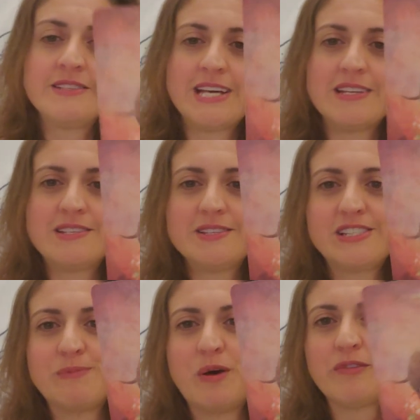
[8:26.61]
Tend to the
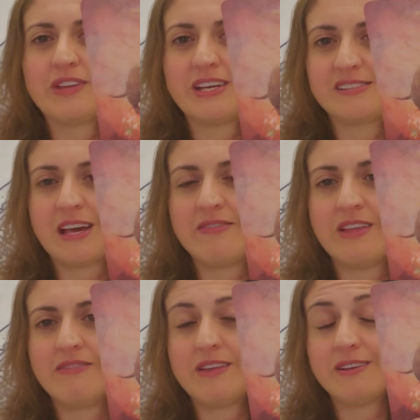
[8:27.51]
small things,
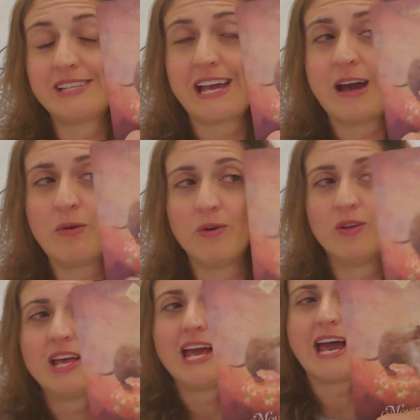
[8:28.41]
and then there's owl.